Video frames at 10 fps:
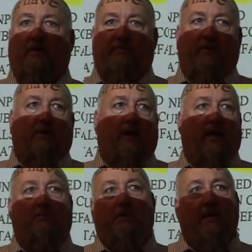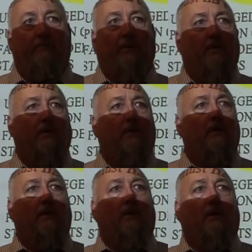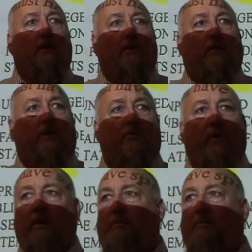of you know, eight people, or 20